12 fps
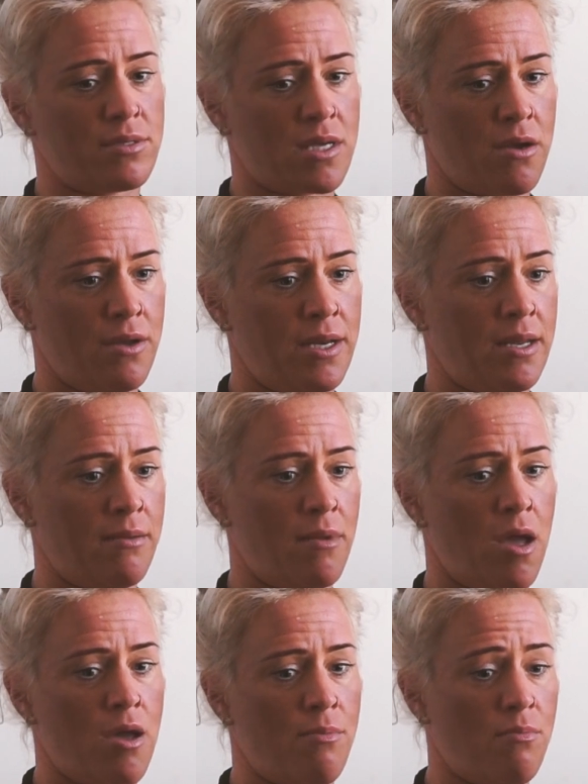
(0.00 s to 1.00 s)
I was going in,
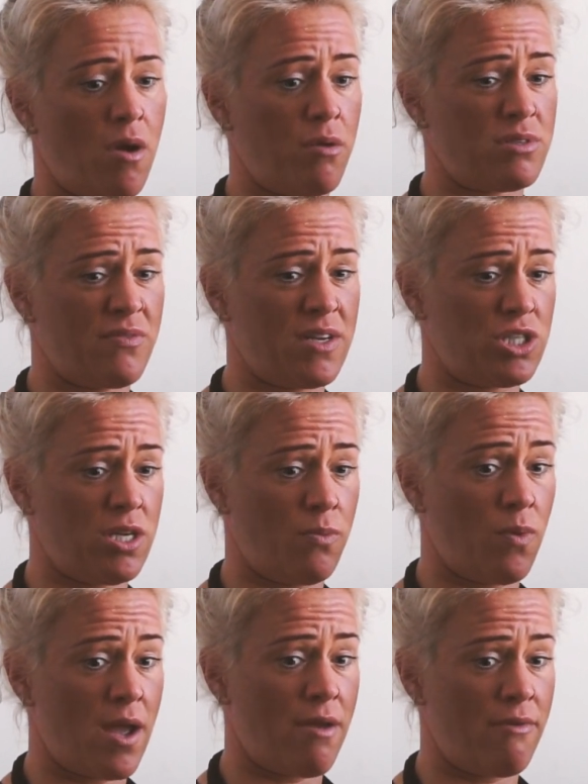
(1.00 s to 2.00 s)
I was
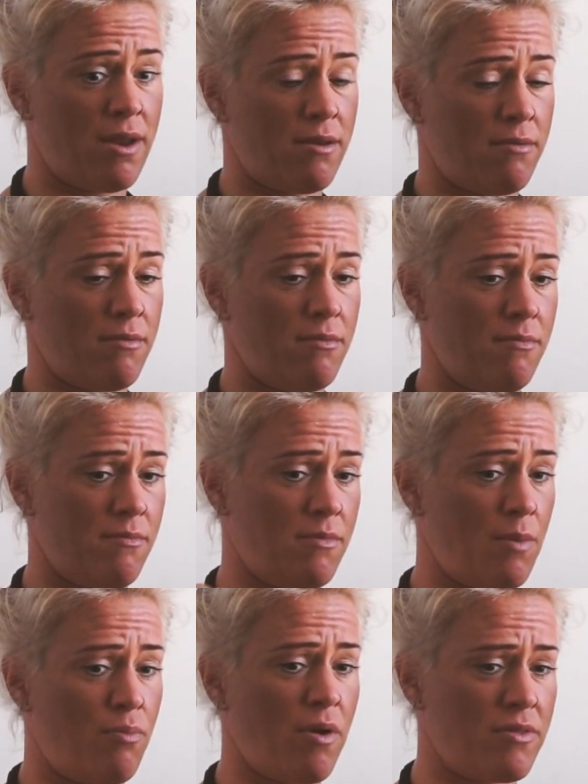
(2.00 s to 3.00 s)
eventually wearing
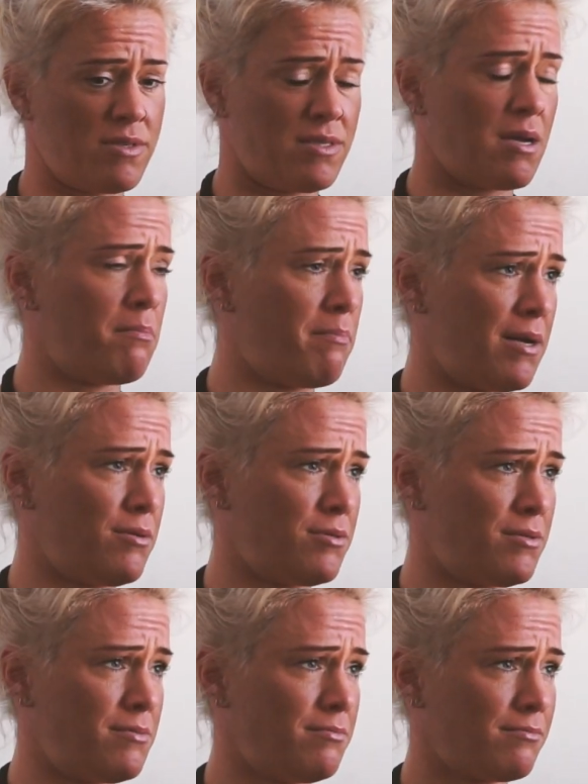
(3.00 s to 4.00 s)
my brother's
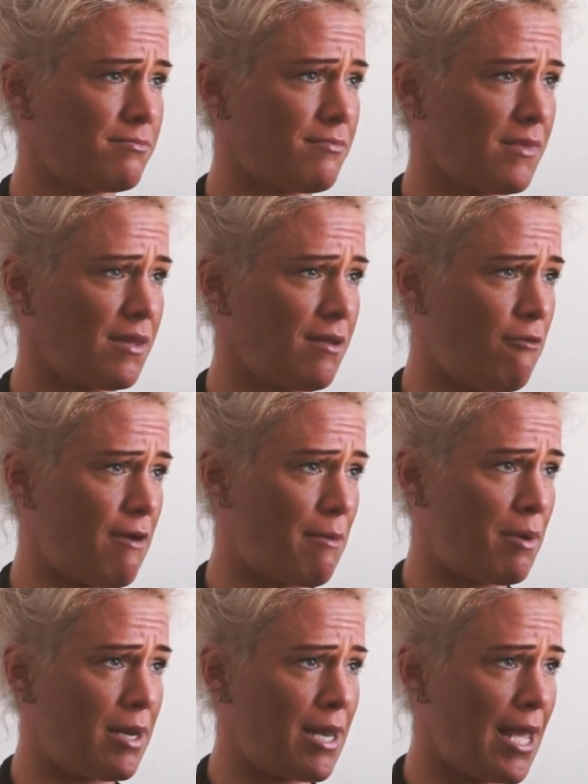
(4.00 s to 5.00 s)
dumbbells
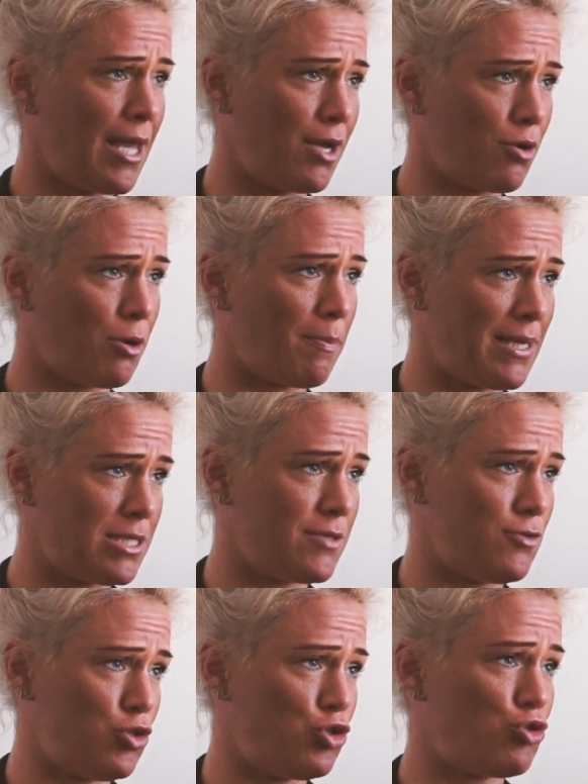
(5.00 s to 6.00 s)
around my neck on a piece
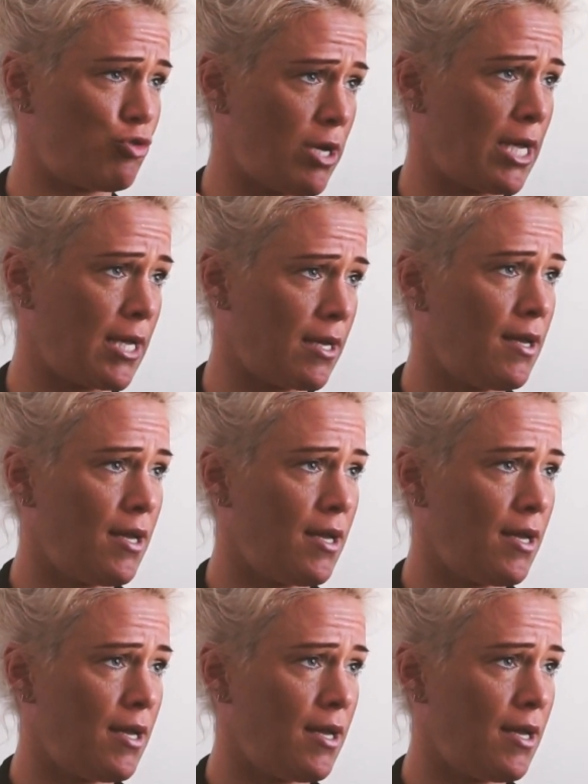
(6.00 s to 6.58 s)
of string,